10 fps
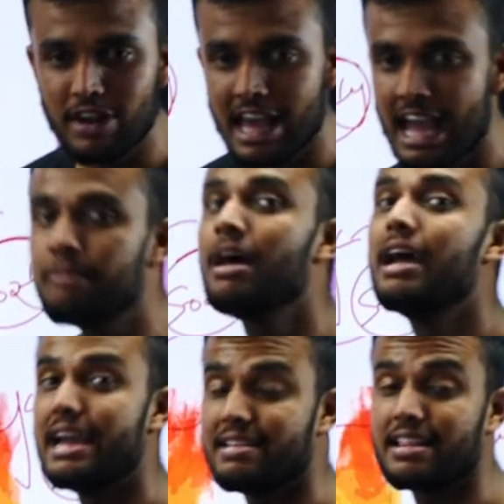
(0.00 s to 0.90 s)
flame.
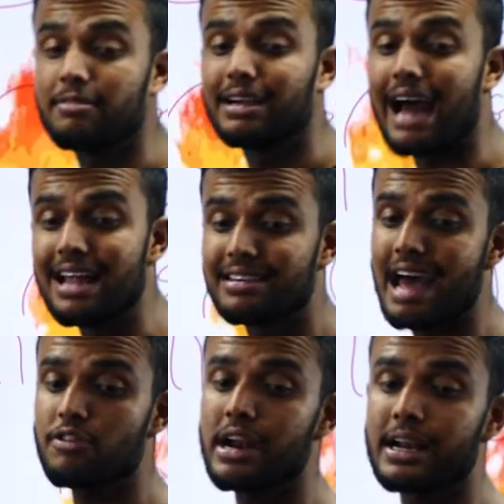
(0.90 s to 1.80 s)
It's nothing but
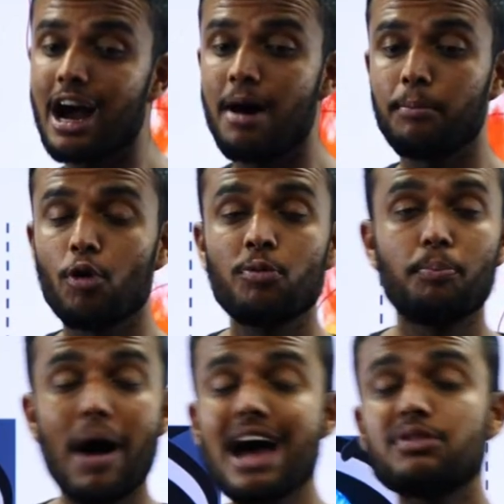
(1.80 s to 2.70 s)
unsaturated
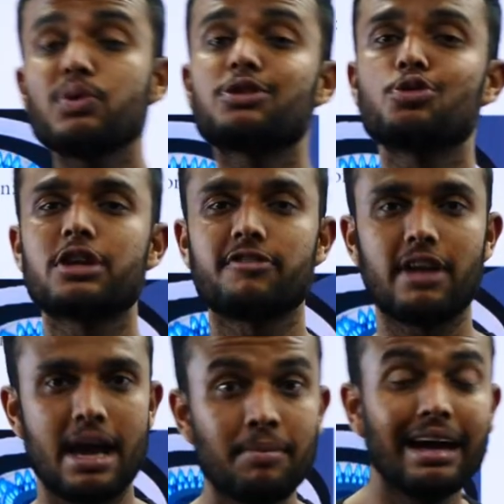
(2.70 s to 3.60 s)
compound burns with sooty
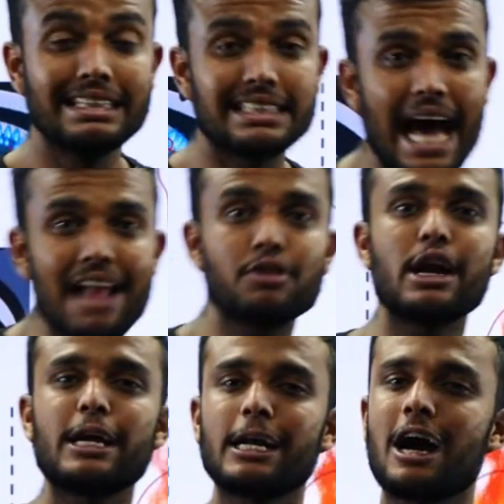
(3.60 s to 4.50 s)
flame.
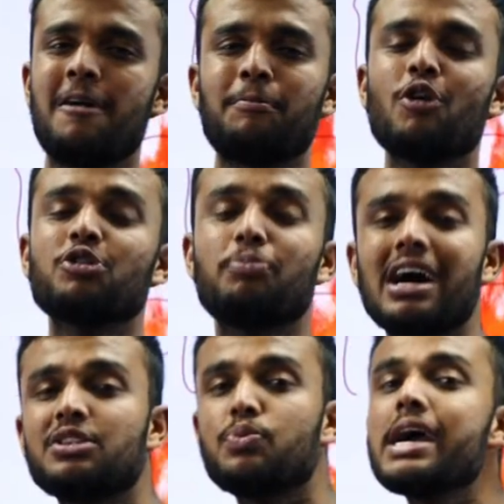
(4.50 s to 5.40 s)
Saturated compounds
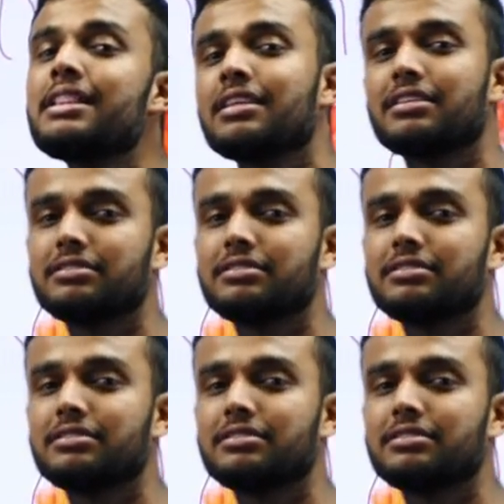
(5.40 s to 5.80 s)
burns with